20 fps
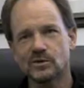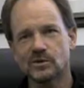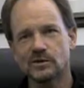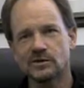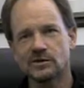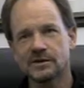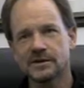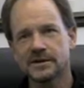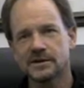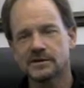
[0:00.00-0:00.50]

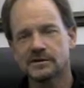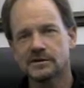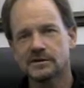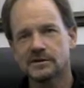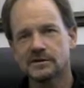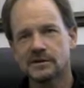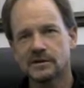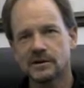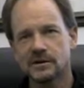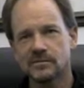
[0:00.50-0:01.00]
were
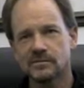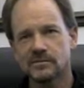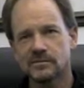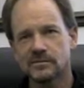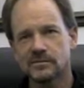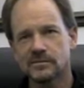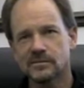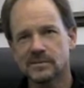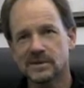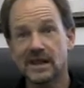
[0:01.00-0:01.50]

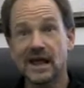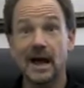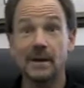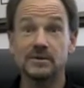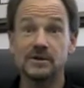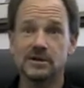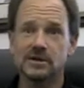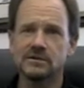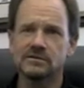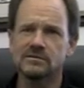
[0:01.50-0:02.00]

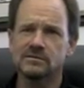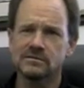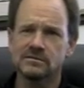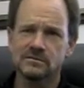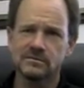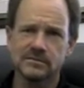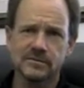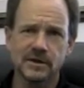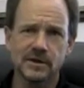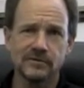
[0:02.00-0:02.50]
lobbying
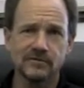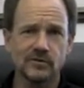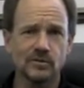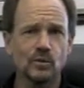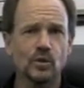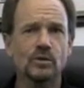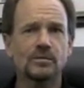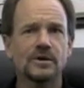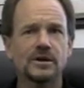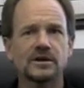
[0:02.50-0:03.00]
for
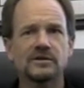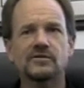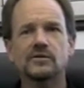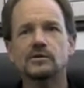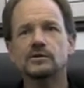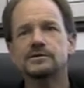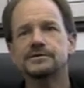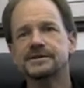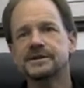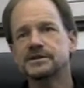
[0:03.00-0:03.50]
more money for
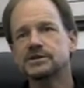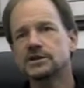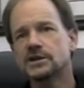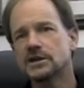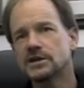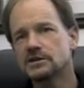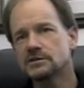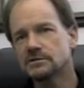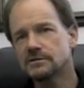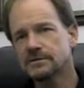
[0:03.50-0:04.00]
nurse
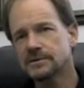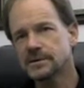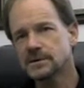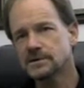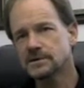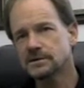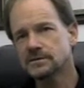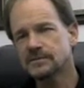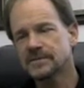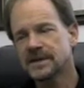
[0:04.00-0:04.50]
education
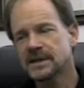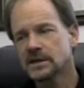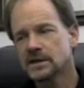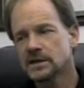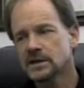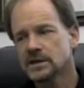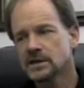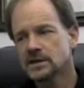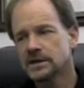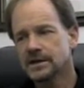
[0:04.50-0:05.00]
things.
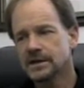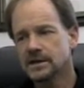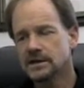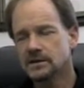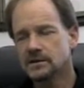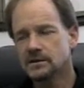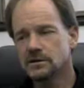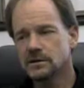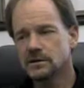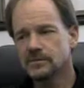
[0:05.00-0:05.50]

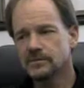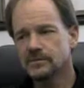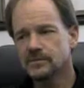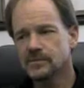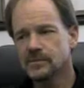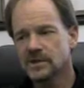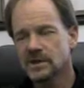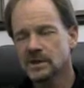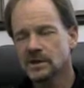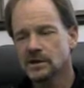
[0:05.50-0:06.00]
And
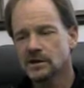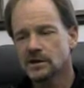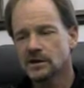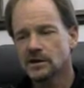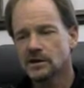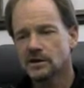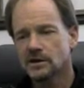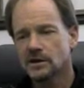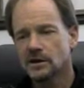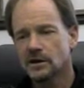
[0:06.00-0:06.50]

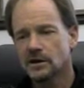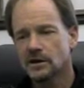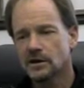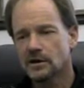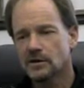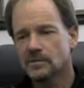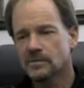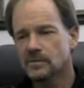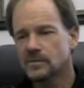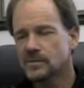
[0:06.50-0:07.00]

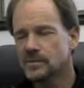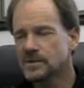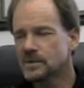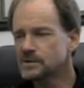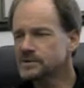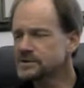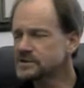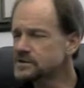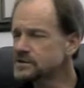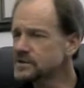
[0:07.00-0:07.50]
there
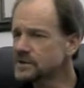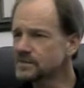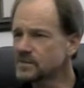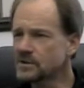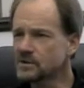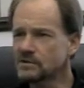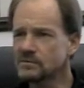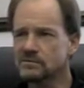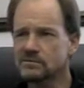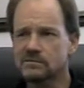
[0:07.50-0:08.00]
was just
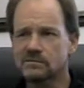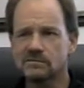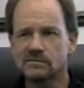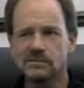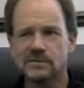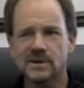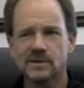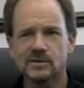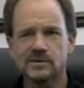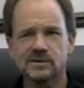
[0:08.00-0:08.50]
something
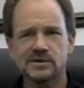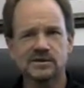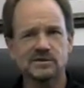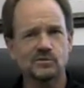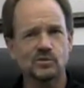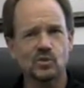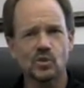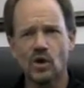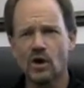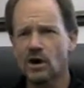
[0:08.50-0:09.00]
that
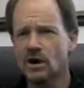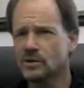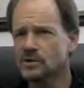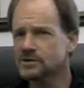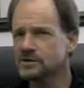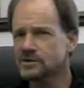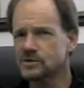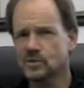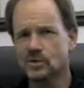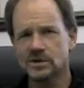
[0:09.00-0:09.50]
was wrong
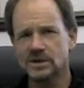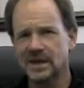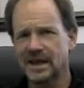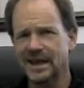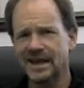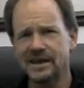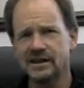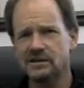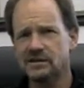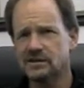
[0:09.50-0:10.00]
with this one gal.